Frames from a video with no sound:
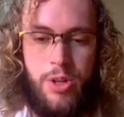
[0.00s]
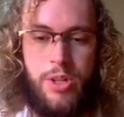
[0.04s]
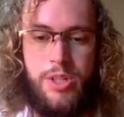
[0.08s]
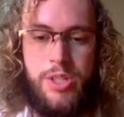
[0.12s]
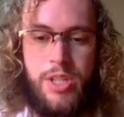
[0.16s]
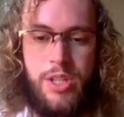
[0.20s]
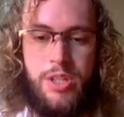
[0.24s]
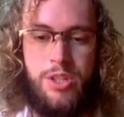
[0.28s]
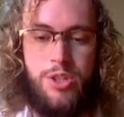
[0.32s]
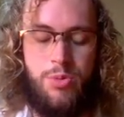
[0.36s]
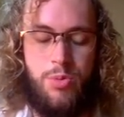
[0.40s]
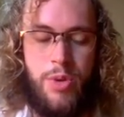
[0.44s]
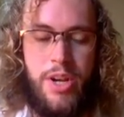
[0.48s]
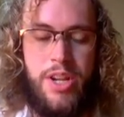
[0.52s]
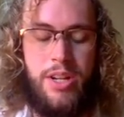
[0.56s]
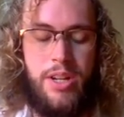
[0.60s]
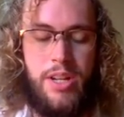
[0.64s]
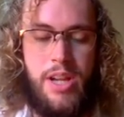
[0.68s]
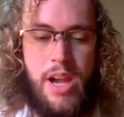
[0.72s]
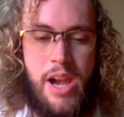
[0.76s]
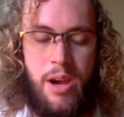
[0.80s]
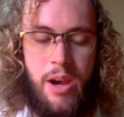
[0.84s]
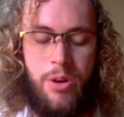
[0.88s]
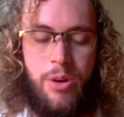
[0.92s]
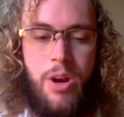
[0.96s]
since right
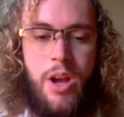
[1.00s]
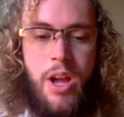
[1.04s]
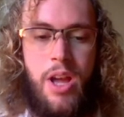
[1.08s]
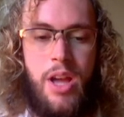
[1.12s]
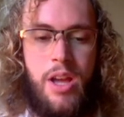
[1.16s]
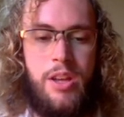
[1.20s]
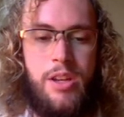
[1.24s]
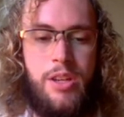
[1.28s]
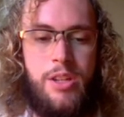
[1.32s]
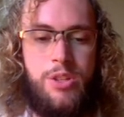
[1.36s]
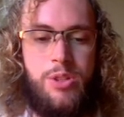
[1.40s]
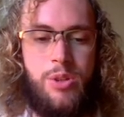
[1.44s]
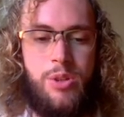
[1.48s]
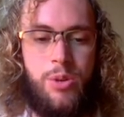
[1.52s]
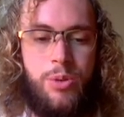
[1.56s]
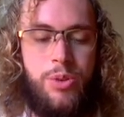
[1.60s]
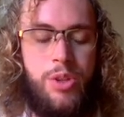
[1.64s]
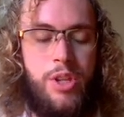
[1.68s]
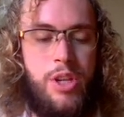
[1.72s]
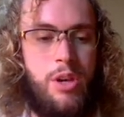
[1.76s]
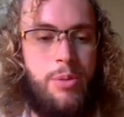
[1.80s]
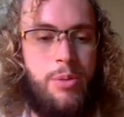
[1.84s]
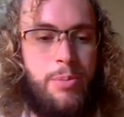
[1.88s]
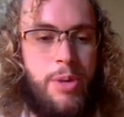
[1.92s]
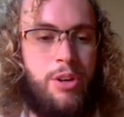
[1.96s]
now it's
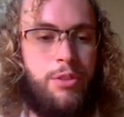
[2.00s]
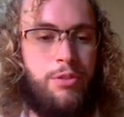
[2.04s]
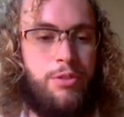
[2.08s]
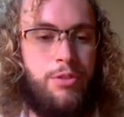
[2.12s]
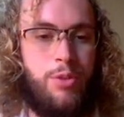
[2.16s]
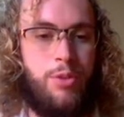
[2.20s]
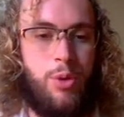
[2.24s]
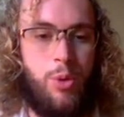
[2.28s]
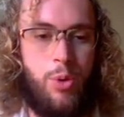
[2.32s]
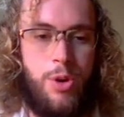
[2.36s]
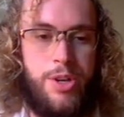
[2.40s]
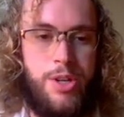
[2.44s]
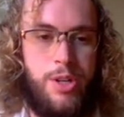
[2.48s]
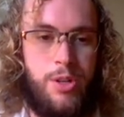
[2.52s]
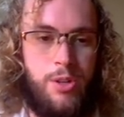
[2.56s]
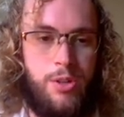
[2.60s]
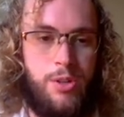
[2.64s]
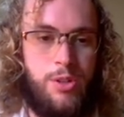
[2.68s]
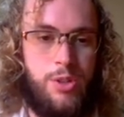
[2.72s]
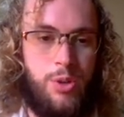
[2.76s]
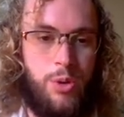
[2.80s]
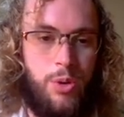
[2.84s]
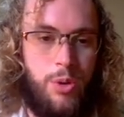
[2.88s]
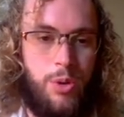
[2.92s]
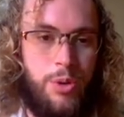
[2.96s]
only about four years
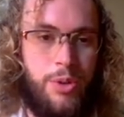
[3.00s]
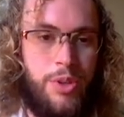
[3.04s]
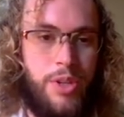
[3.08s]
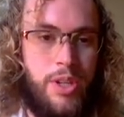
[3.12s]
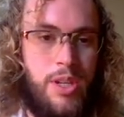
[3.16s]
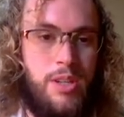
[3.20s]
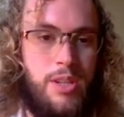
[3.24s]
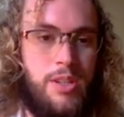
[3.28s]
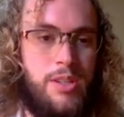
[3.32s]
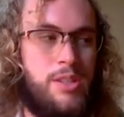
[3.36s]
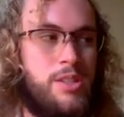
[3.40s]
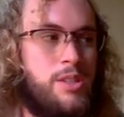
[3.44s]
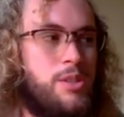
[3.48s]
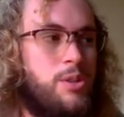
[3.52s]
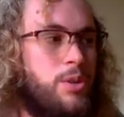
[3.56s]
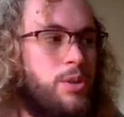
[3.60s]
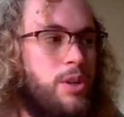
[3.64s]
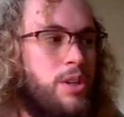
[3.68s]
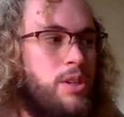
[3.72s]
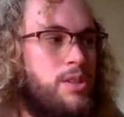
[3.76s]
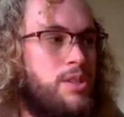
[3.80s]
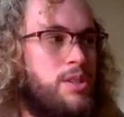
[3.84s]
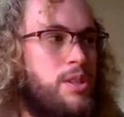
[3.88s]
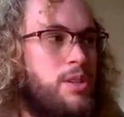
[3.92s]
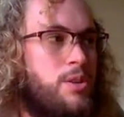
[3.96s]
old and is still
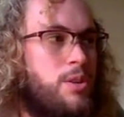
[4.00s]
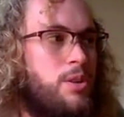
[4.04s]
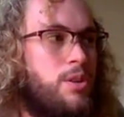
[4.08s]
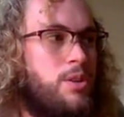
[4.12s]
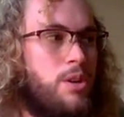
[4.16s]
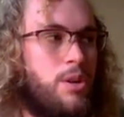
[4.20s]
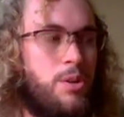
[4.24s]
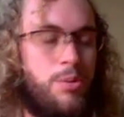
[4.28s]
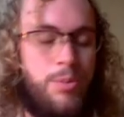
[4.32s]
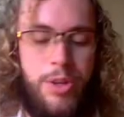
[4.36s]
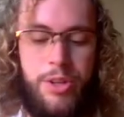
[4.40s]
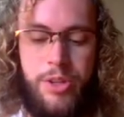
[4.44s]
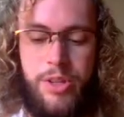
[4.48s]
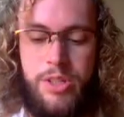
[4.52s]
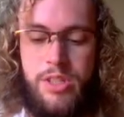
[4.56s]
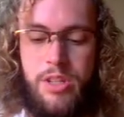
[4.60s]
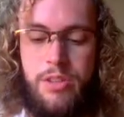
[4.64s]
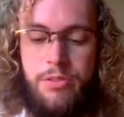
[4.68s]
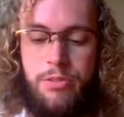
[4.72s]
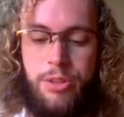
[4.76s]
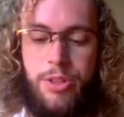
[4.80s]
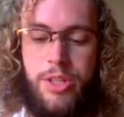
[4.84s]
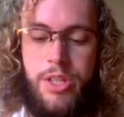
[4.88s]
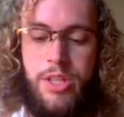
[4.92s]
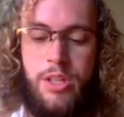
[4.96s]
considered a
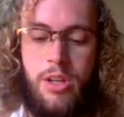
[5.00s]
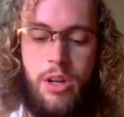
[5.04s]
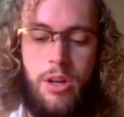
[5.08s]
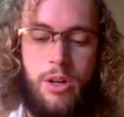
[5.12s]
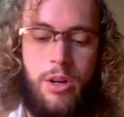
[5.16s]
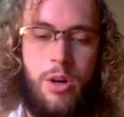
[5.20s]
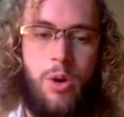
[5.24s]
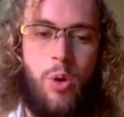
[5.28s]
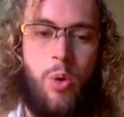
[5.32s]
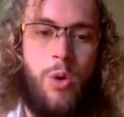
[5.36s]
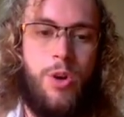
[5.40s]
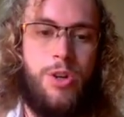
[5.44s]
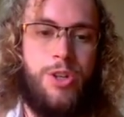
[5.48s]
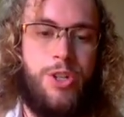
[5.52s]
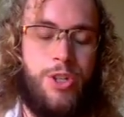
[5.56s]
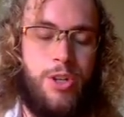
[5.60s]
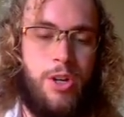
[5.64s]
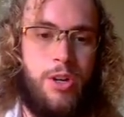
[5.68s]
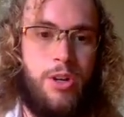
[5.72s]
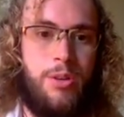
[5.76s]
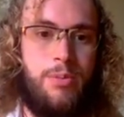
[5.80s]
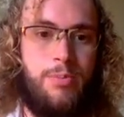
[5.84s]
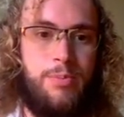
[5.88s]
relatively young orchard.